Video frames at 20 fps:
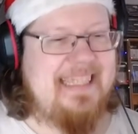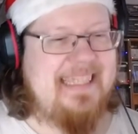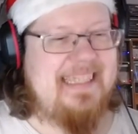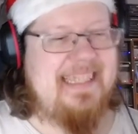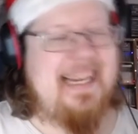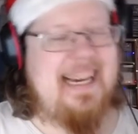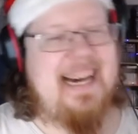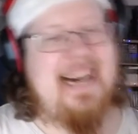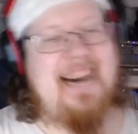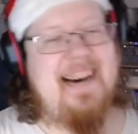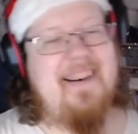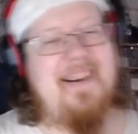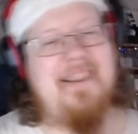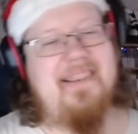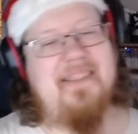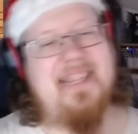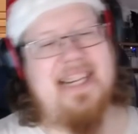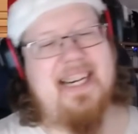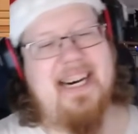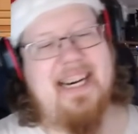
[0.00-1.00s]
yeah,
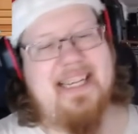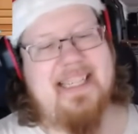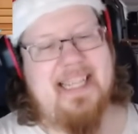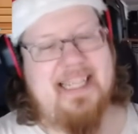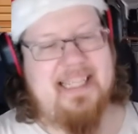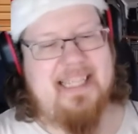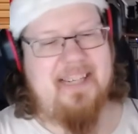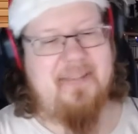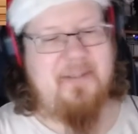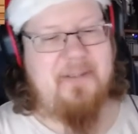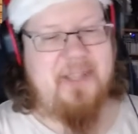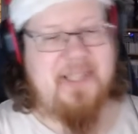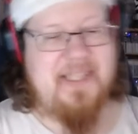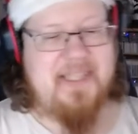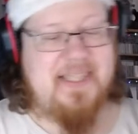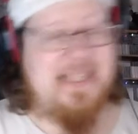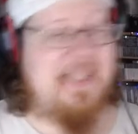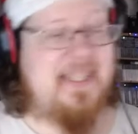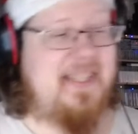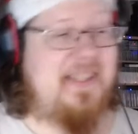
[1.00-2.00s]
oh God, I love
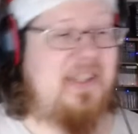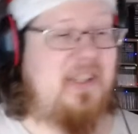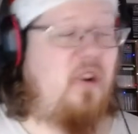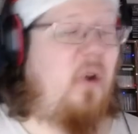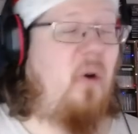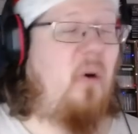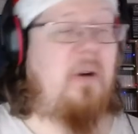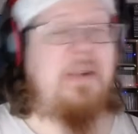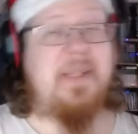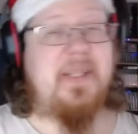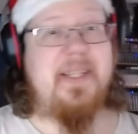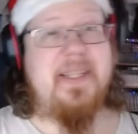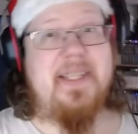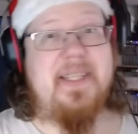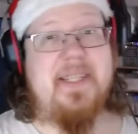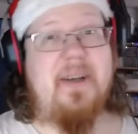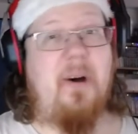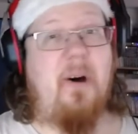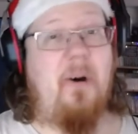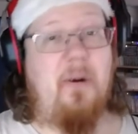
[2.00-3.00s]
this. This is
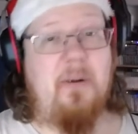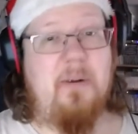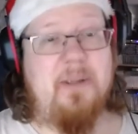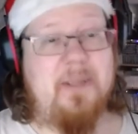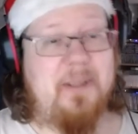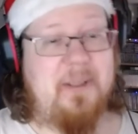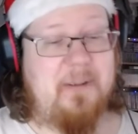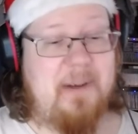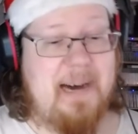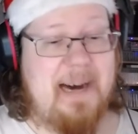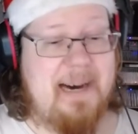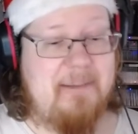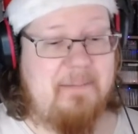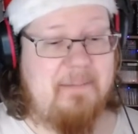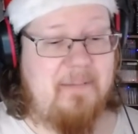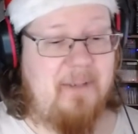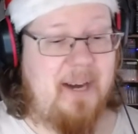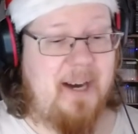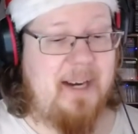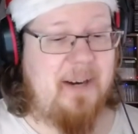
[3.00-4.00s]
gorgeous. Holy crap!
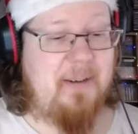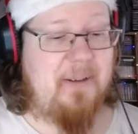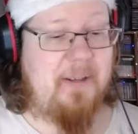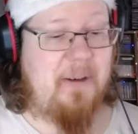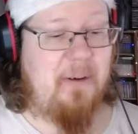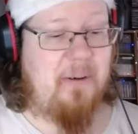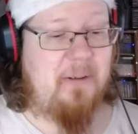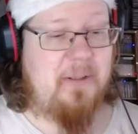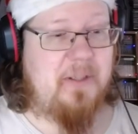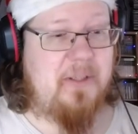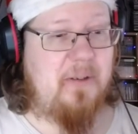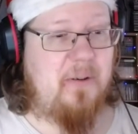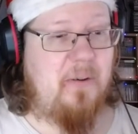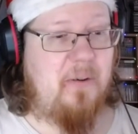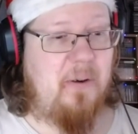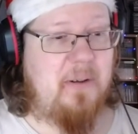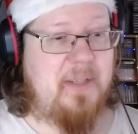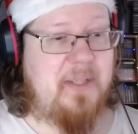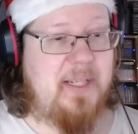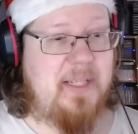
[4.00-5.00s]
Why are they all so
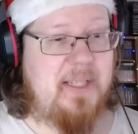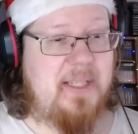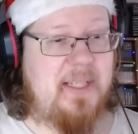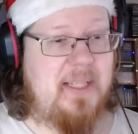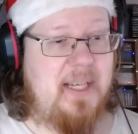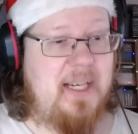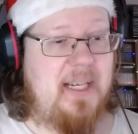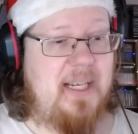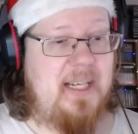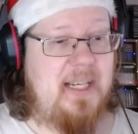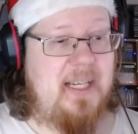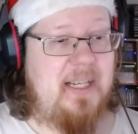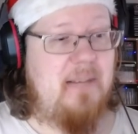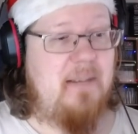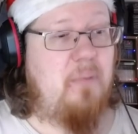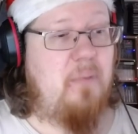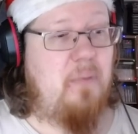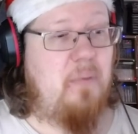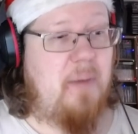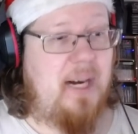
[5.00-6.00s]
gorgeous?
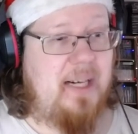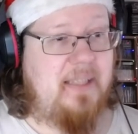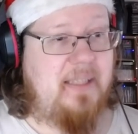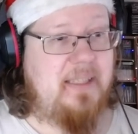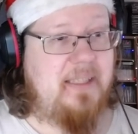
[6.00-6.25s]
Booba,